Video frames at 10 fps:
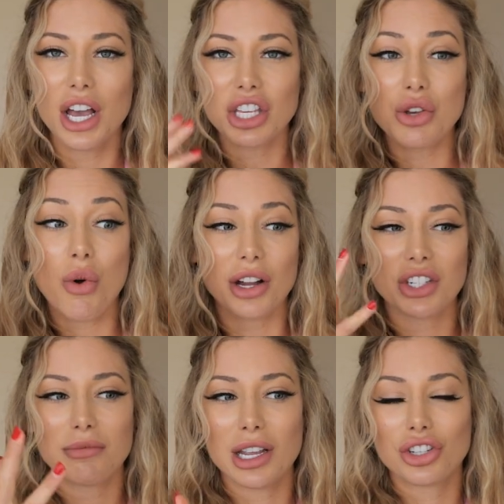You want
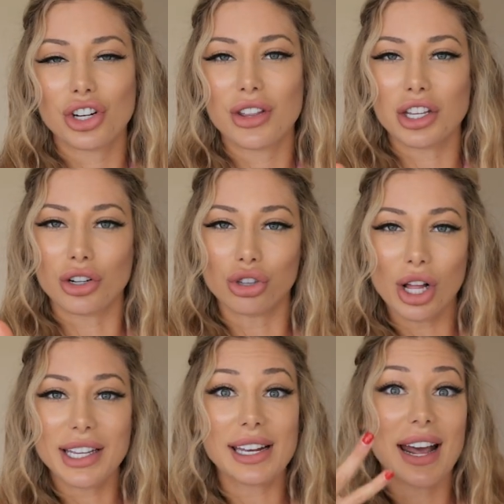to make sure that you're
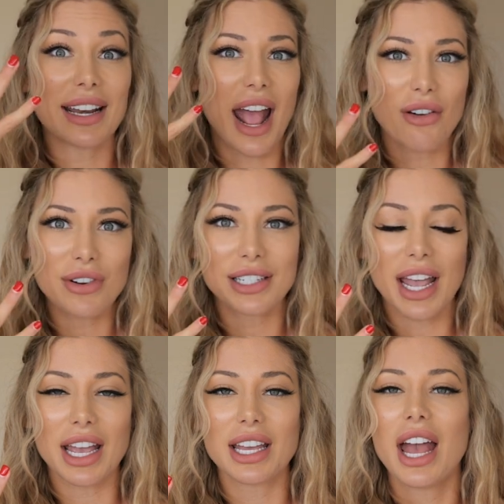looking at it every
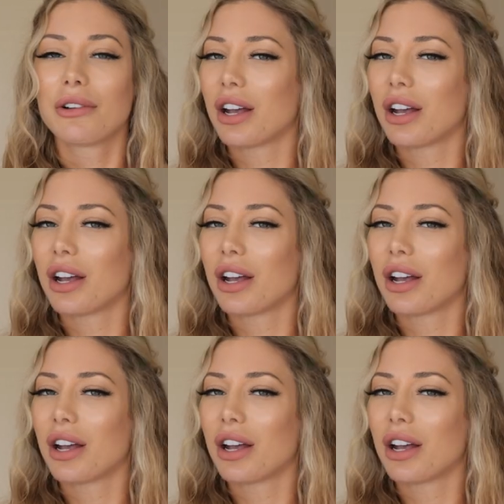day,